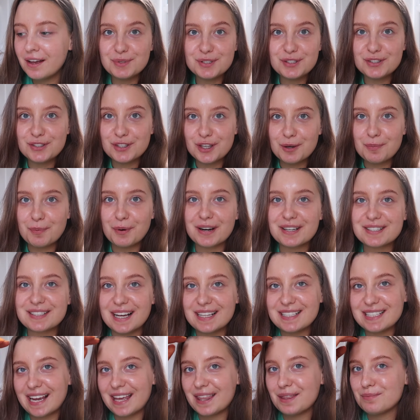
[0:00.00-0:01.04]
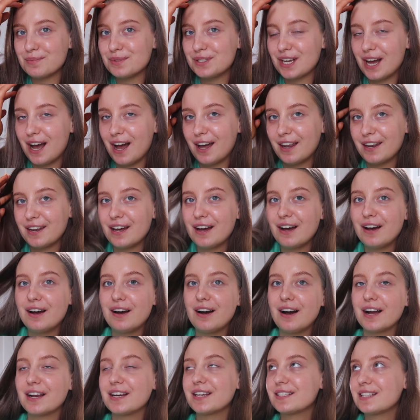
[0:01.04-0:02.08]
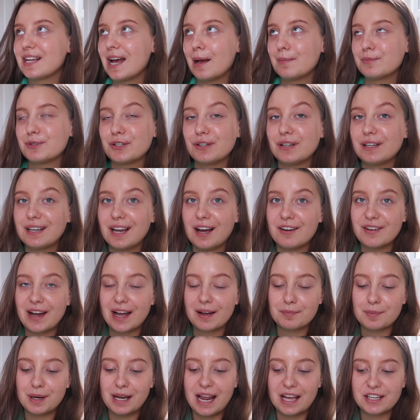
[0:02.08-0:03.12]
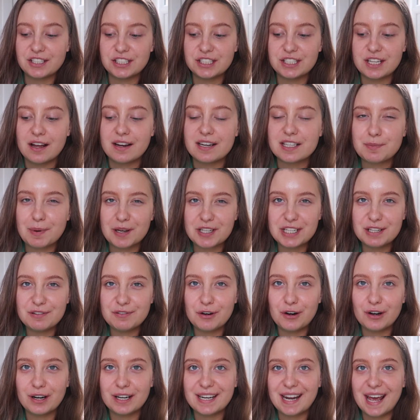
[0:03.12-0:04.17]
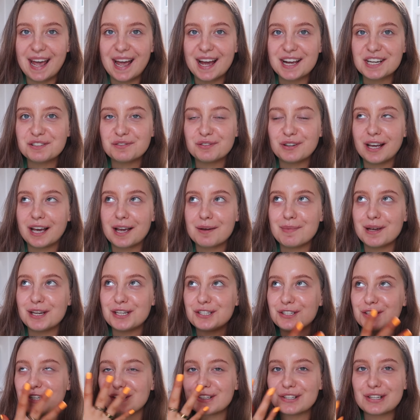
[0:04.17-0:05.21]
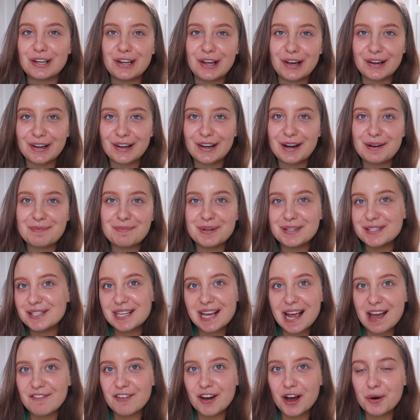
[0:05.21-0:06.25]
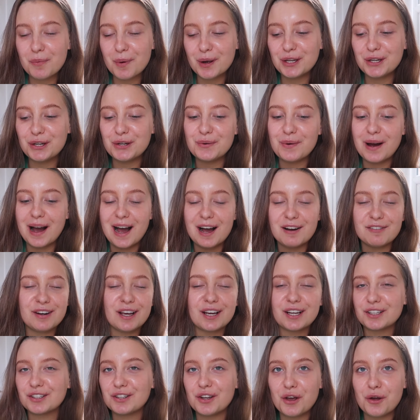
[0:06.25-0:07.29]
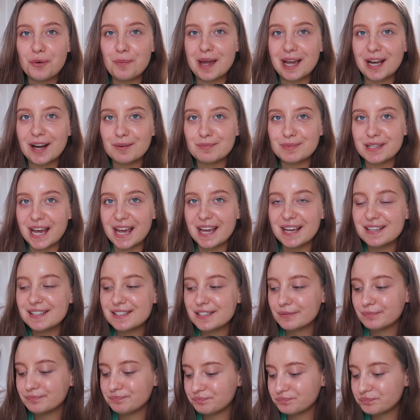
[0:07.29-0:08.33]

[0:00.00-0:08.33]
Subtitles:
I'm super excited to get them done. I just absolutely love having my lashes done, especially for holiday. I just feel like it makes you just look put together when you have like no makeup days.